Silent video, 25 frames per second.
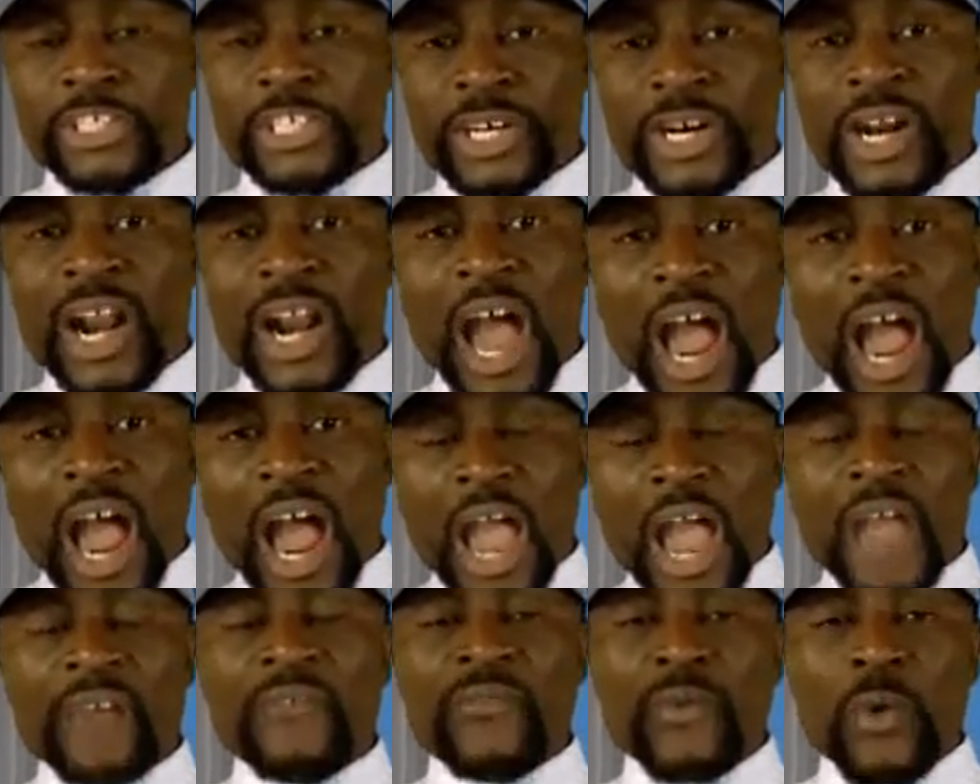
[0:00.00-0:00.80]
General
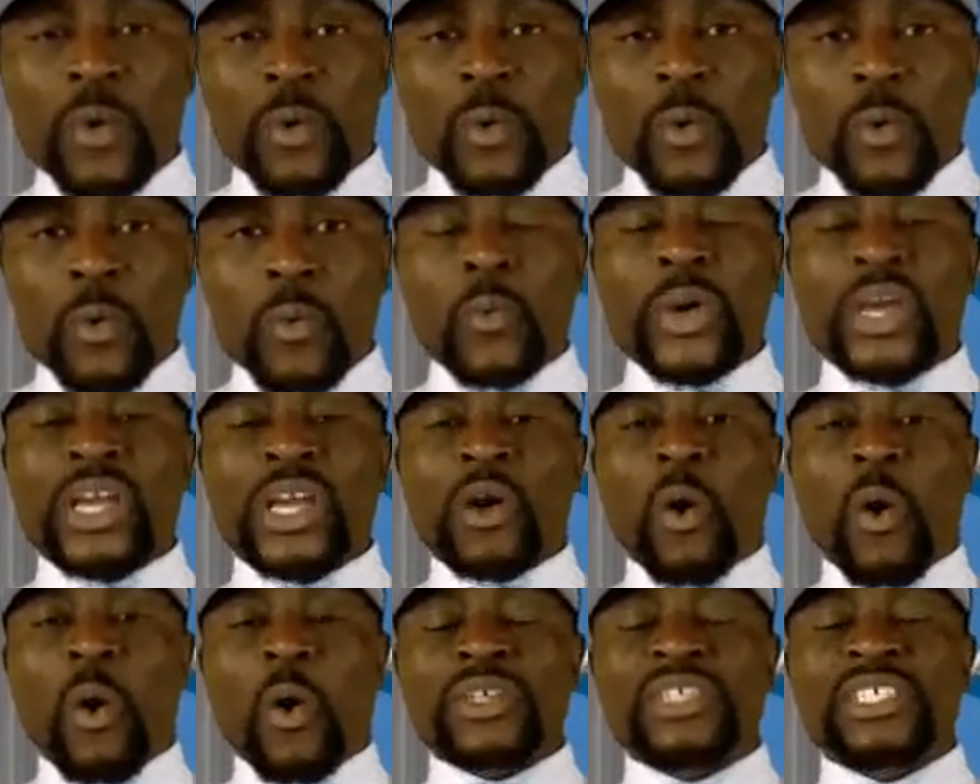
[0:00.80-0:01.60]
Ivo, we
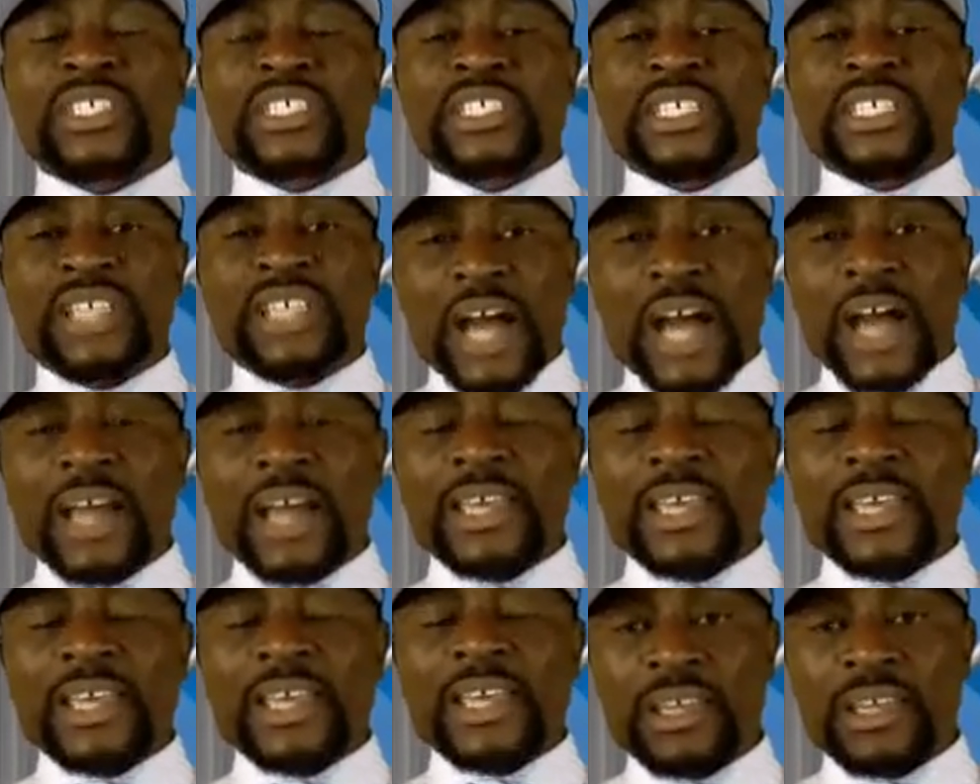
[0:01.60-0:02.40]
consider
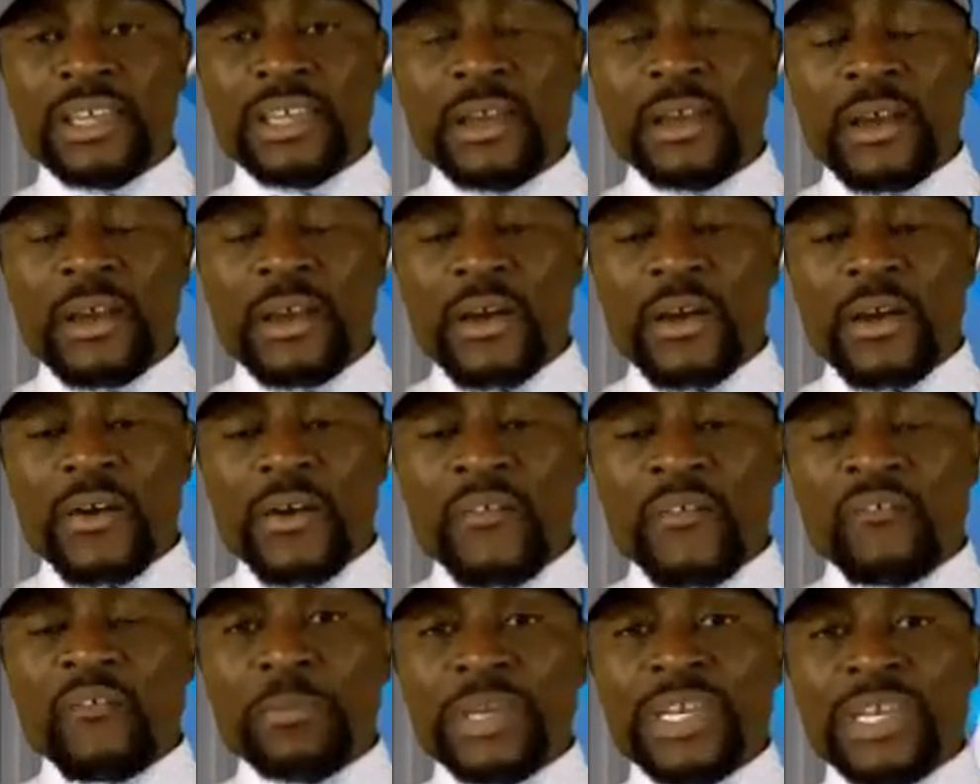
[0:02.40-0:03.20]
he
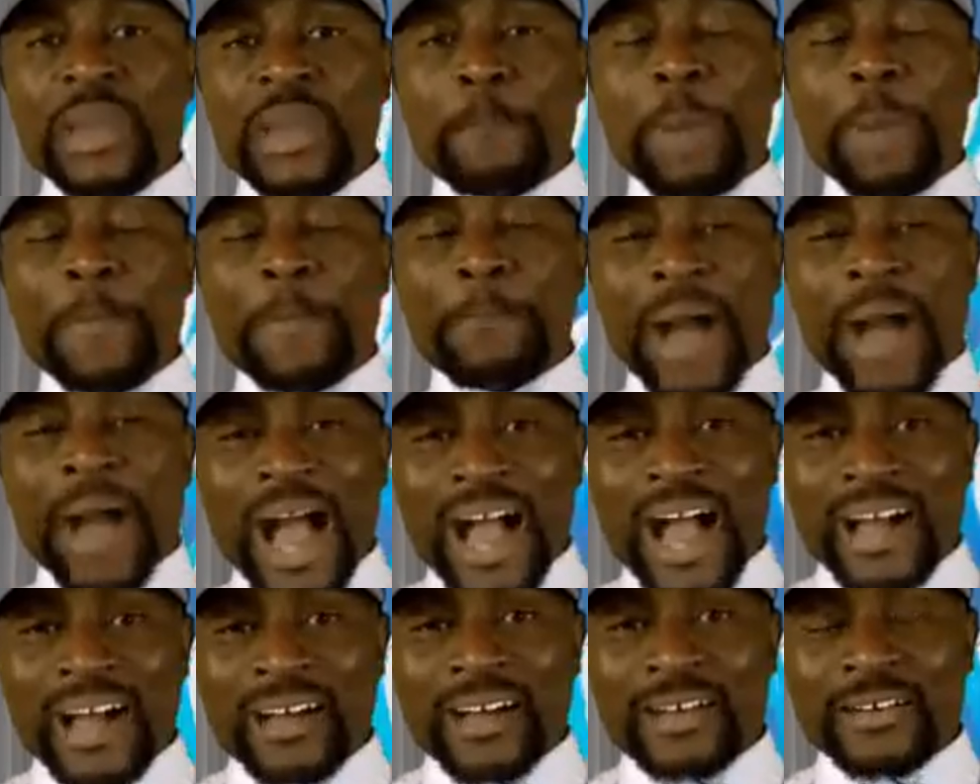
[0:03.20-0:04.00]
for be the
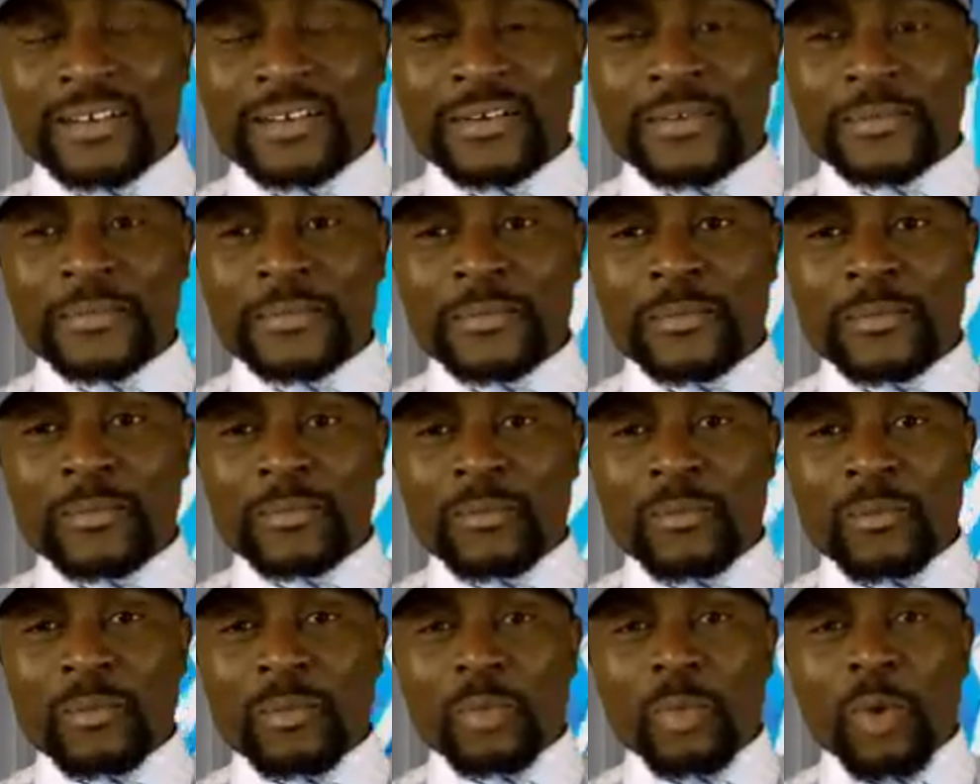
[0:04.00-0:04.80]
papa
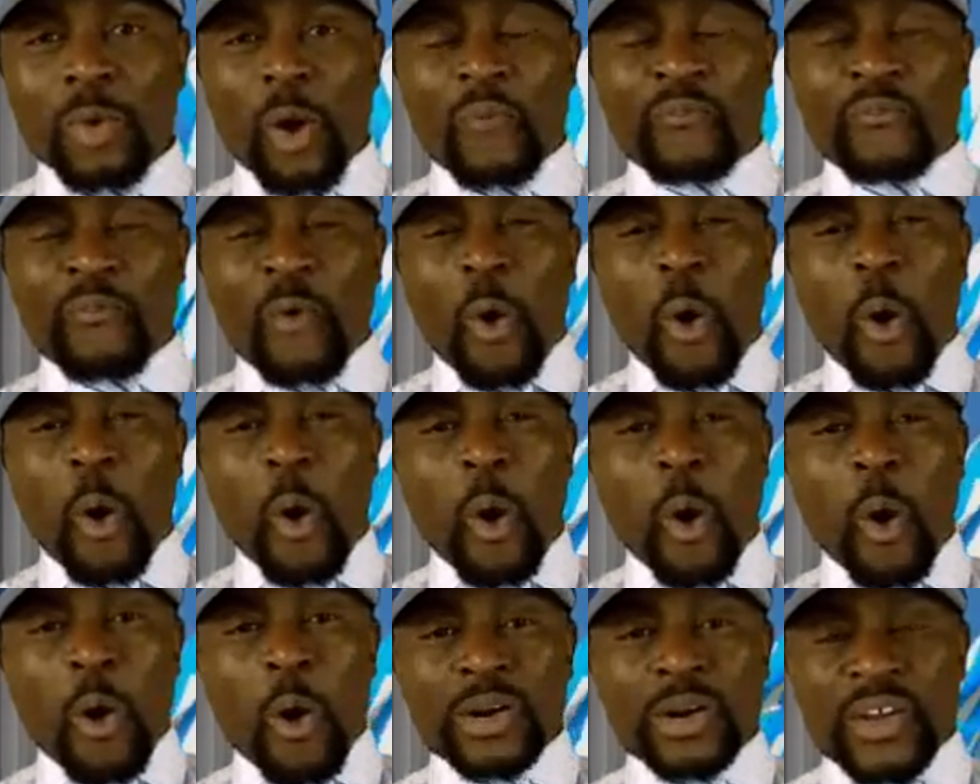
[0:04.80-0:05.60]
of
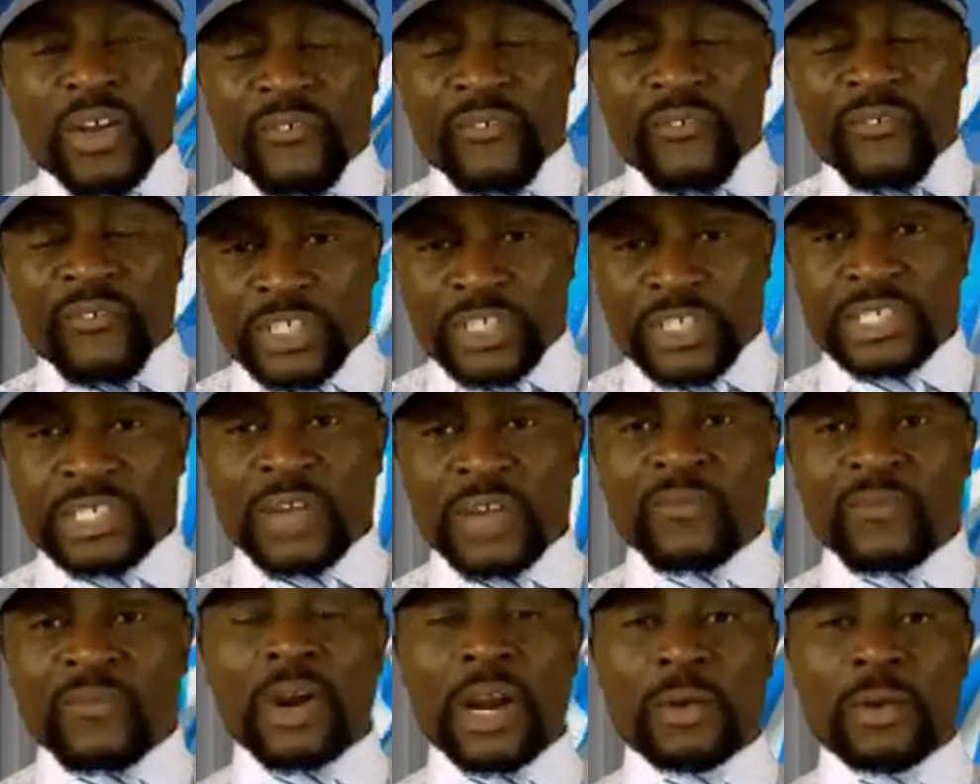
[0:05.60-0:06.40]
all the forces then
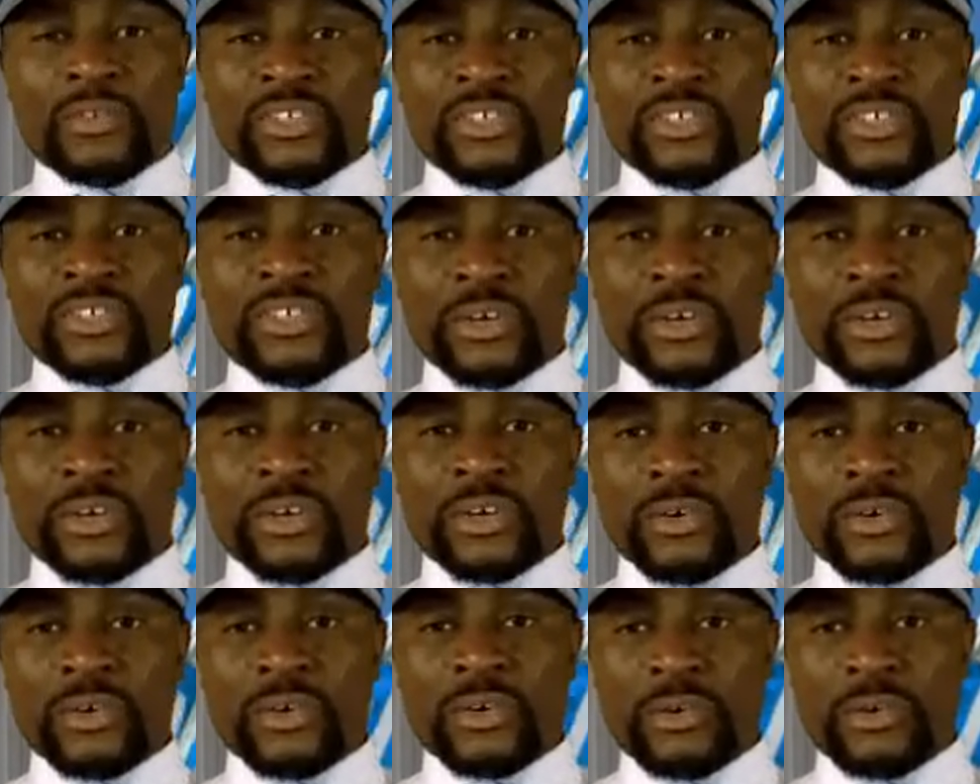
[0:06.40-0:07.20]
for Ground Zero.
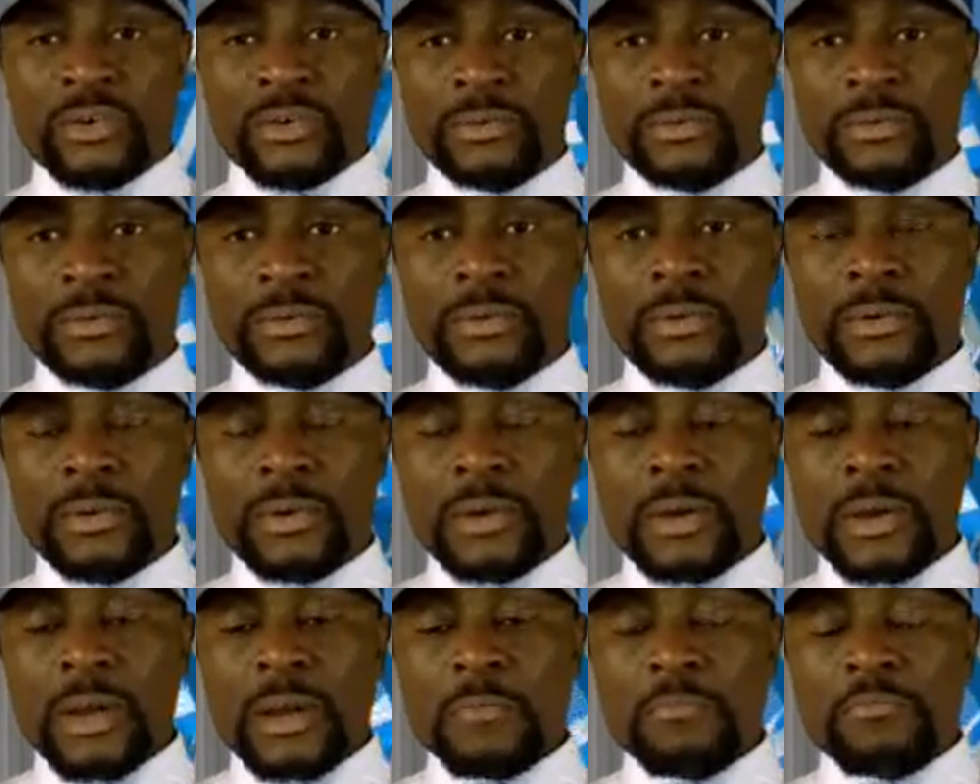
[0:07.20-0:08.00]

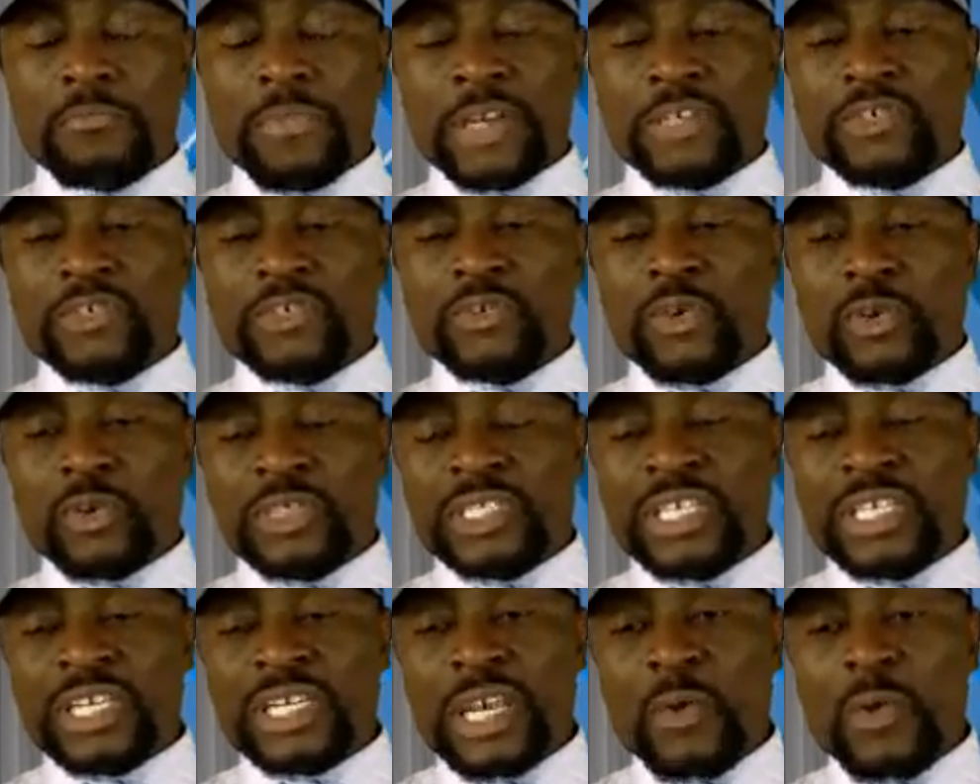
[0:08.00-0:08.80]
But
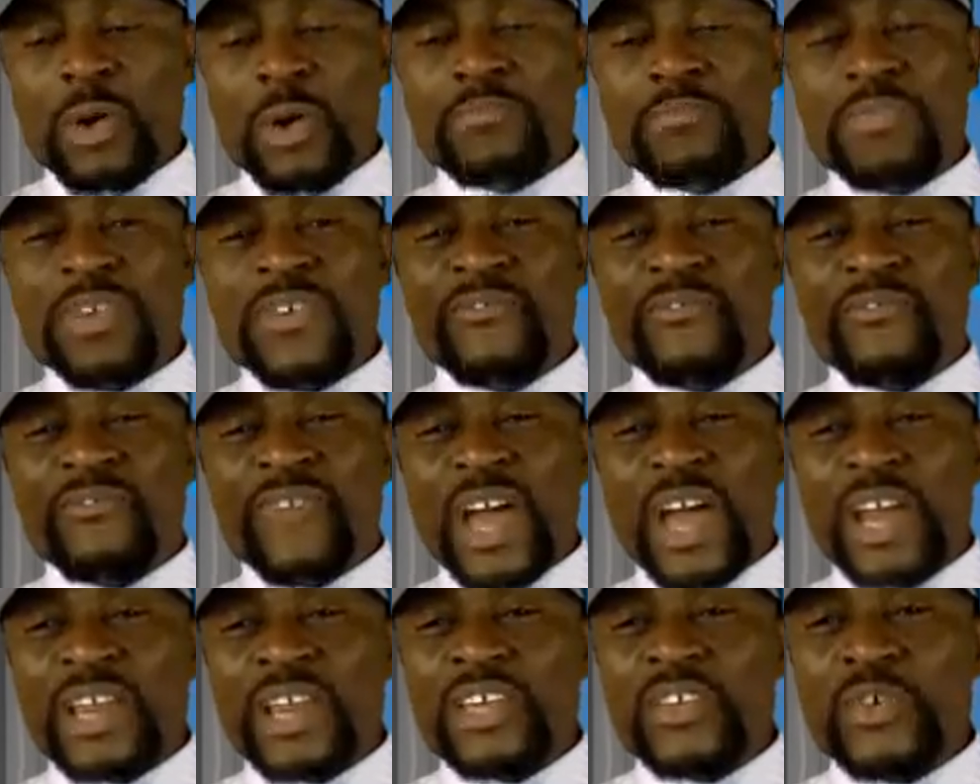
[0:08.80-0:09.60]
something they will be
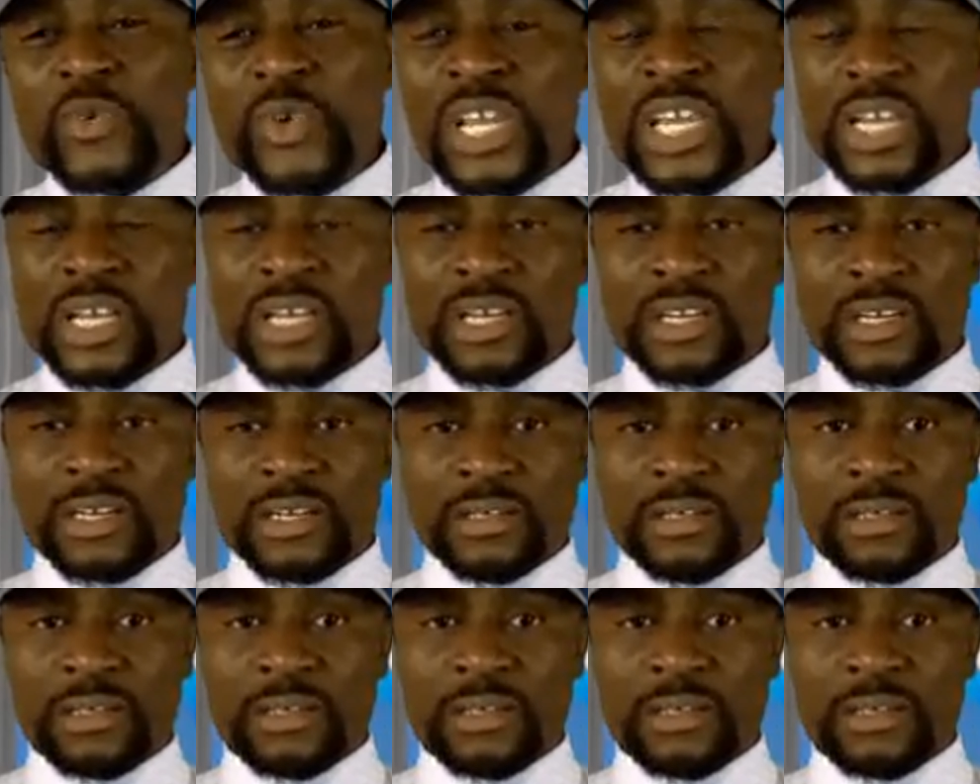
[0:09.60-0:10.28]
very unique